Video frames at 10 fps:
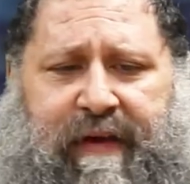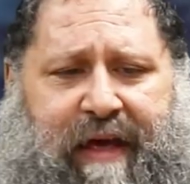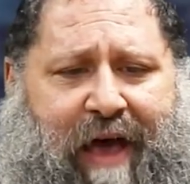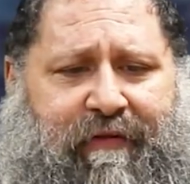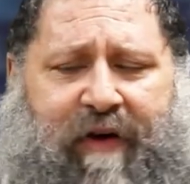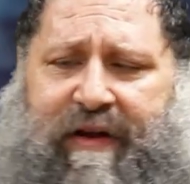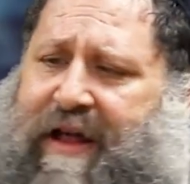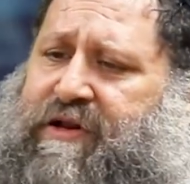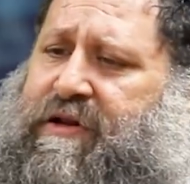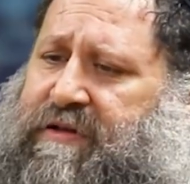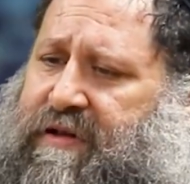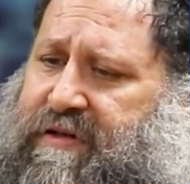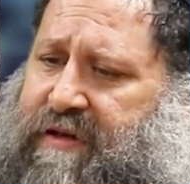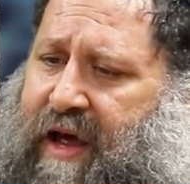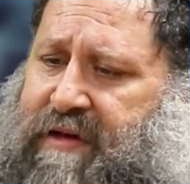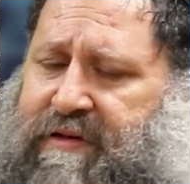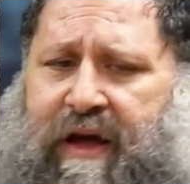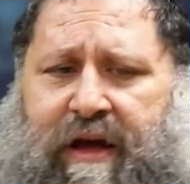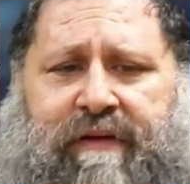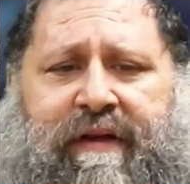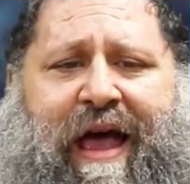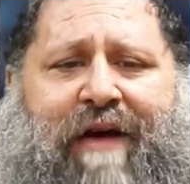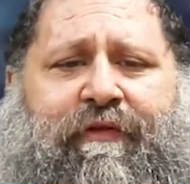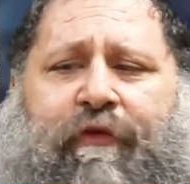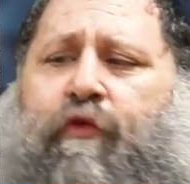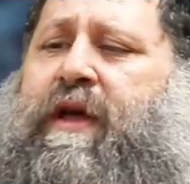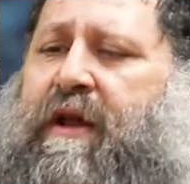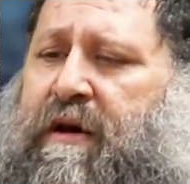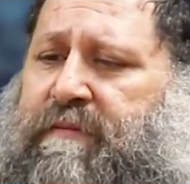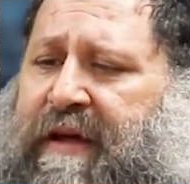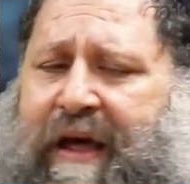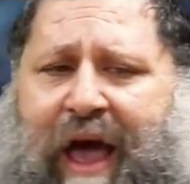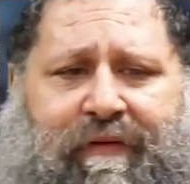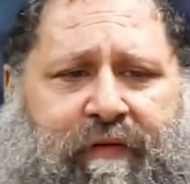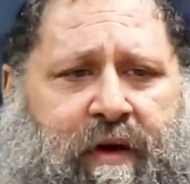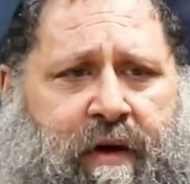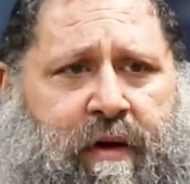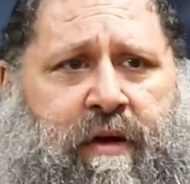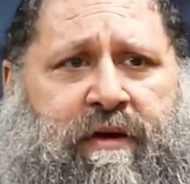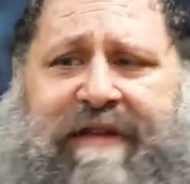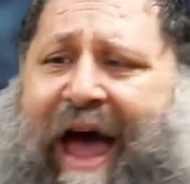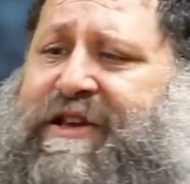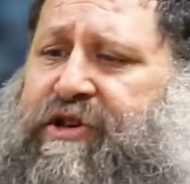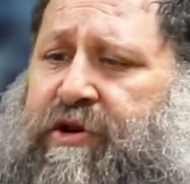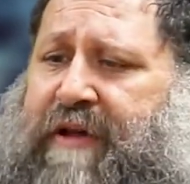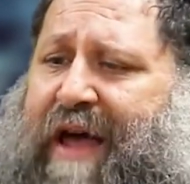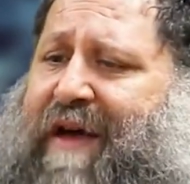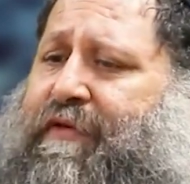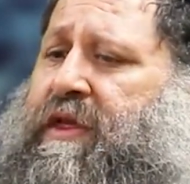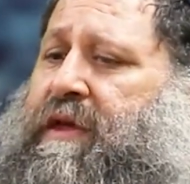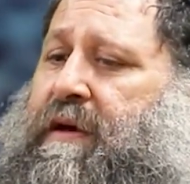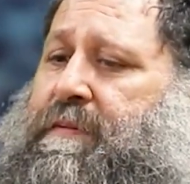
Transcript: They have financial success, they have freedom, they have stature, they have everything.